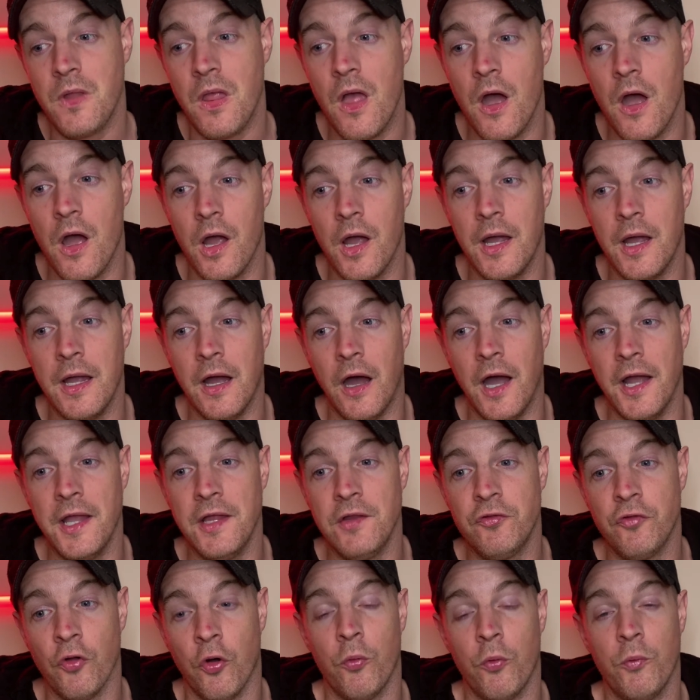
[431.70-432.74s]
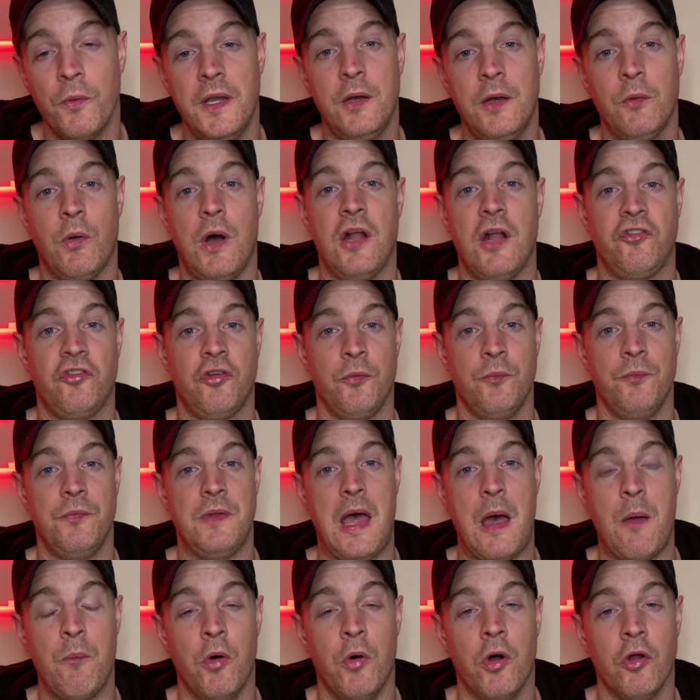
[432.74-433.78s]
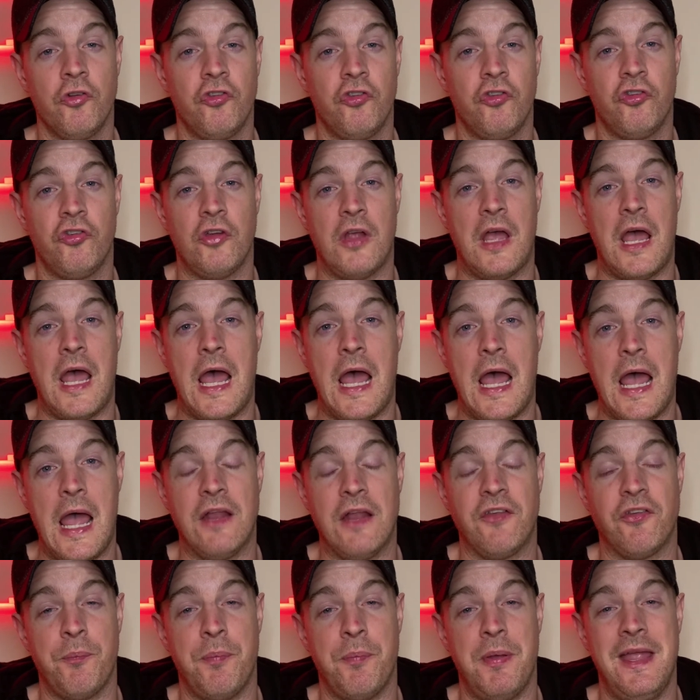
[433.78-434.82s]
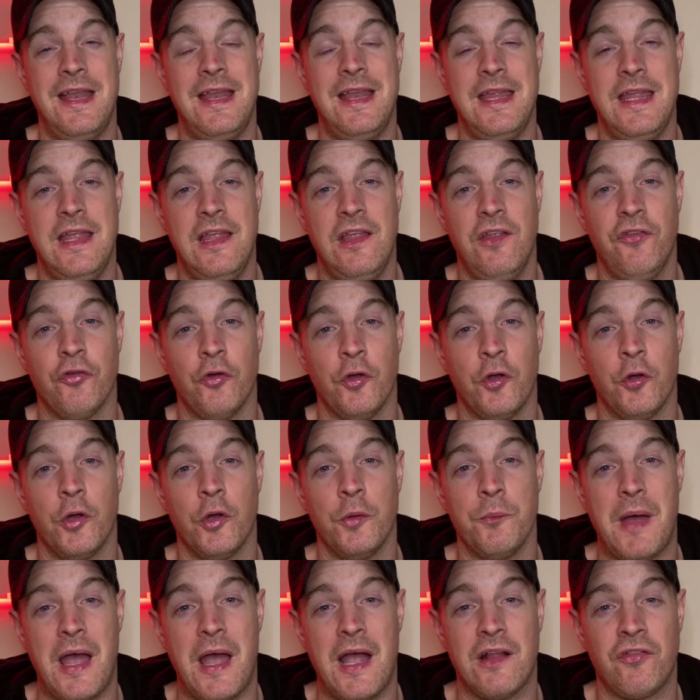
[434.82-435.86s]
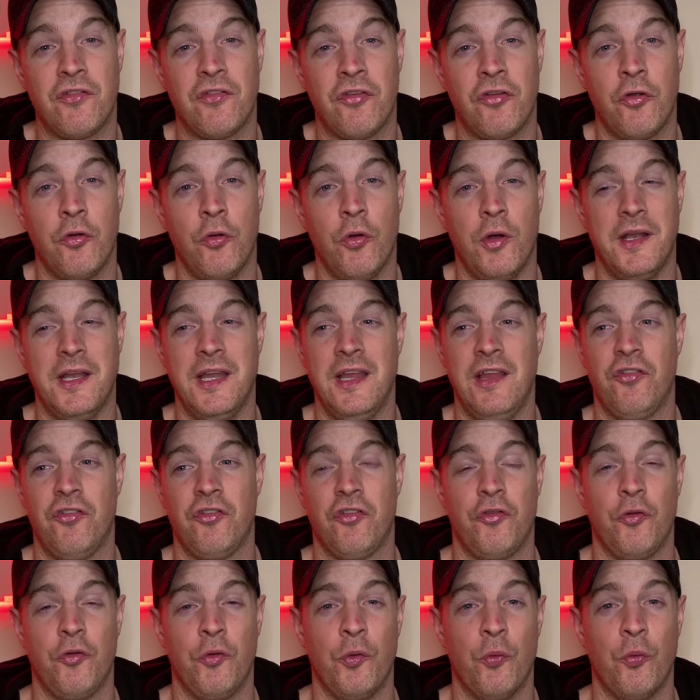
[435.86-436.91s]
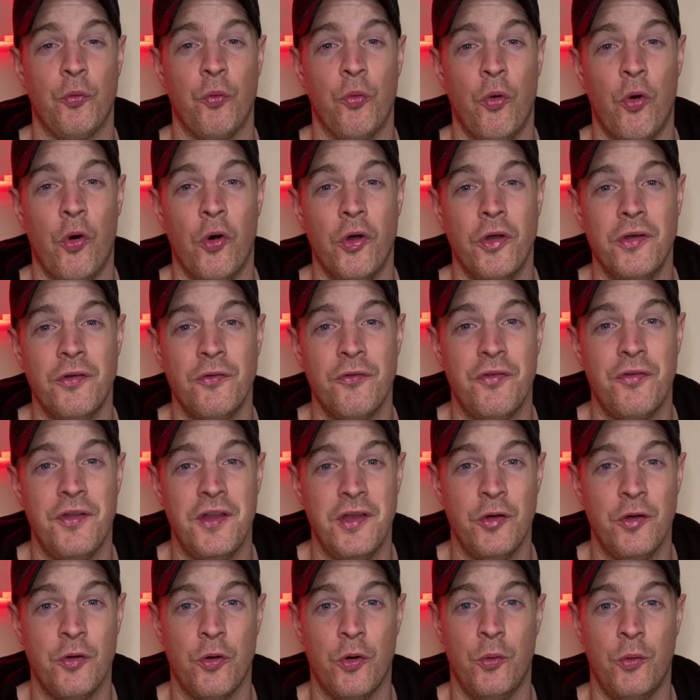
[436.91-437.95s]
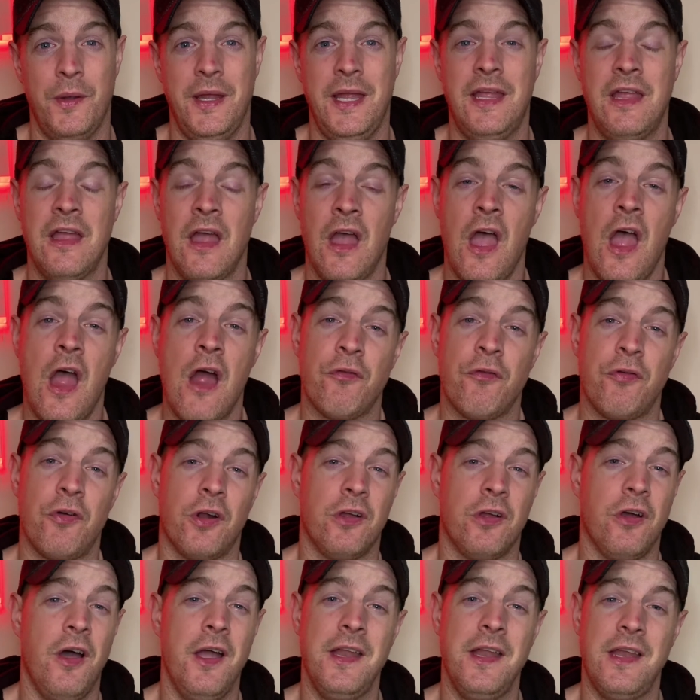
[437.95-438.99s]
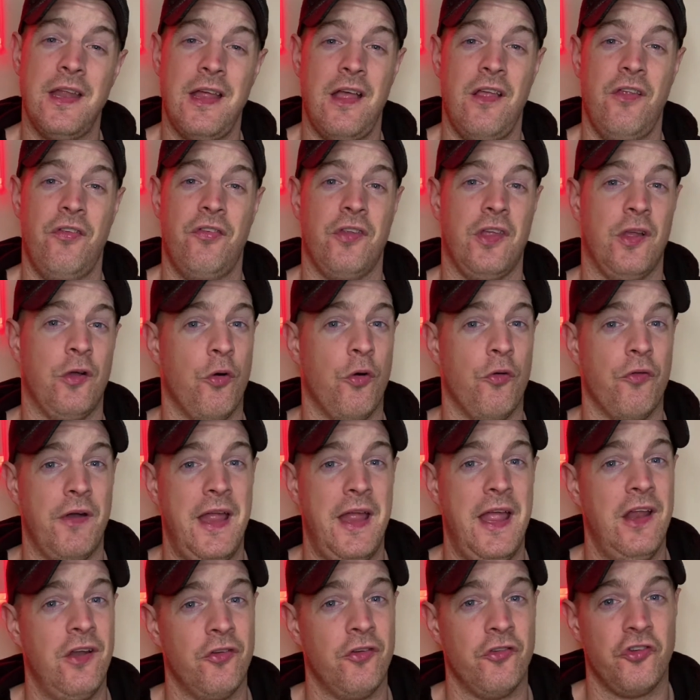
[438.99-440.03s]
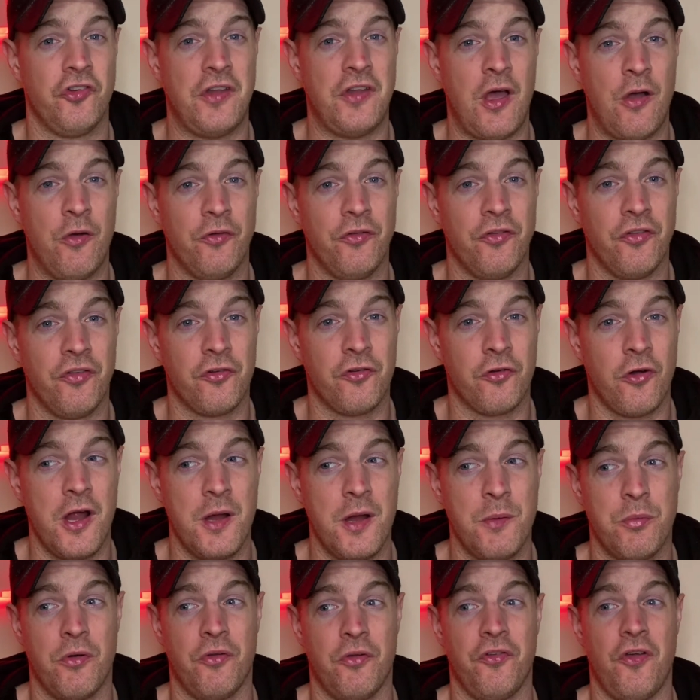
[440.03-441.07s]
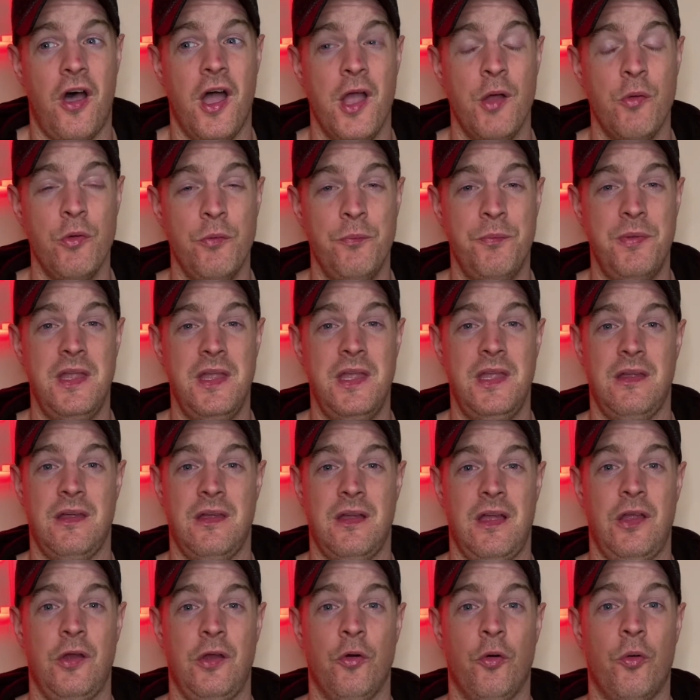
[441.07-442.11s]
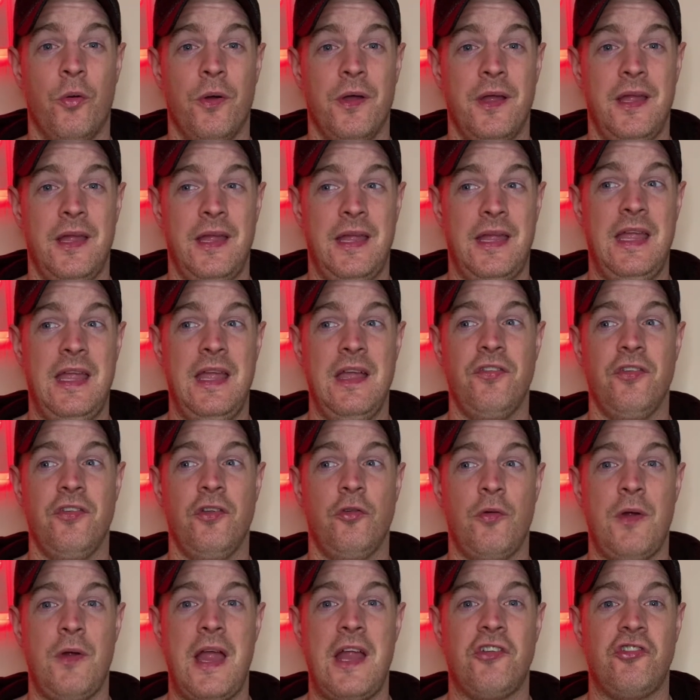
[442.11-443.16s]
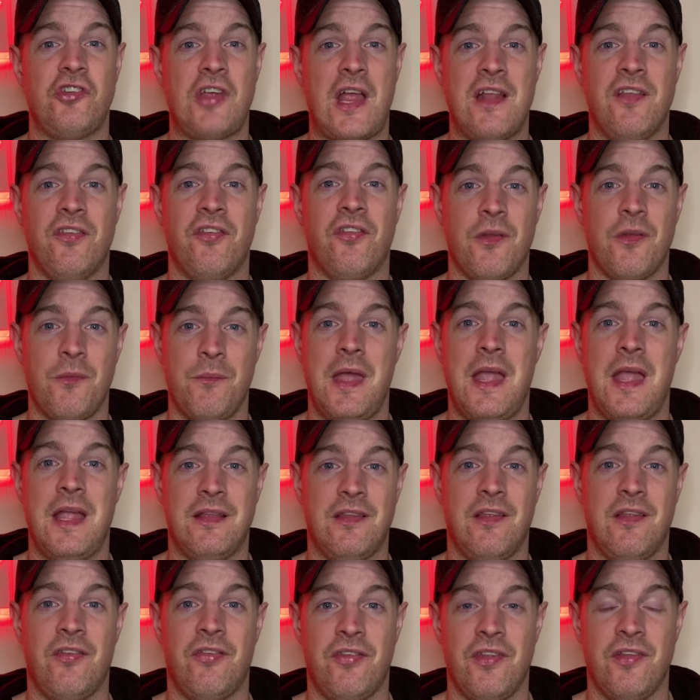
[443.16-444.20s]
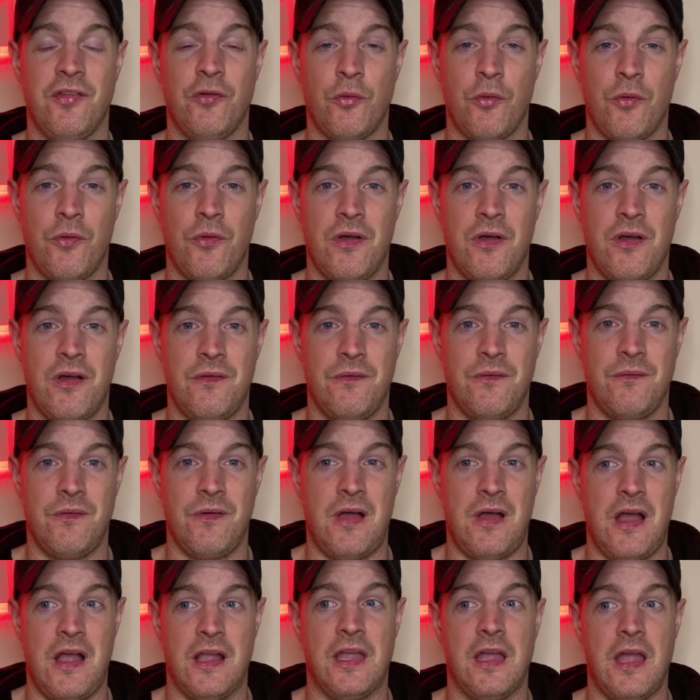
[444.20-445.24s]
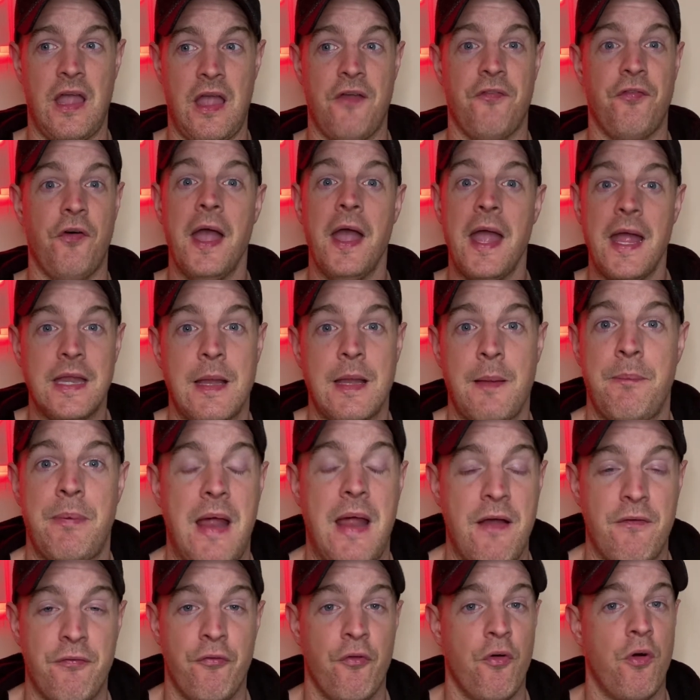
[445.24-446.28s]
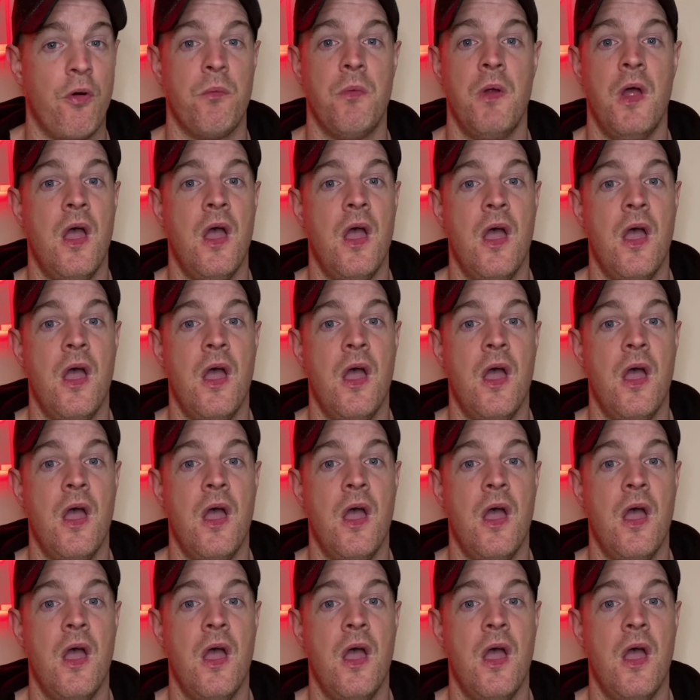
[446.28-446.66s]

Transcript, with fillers: I, I don't really watch him that much. Uh, it's a pity he's only going back to, I think he's just doing one video a week. For a guy that has like over 800,000 subscribers, I would be, you know, he has a great chance to make this into a, like, if I had that platform,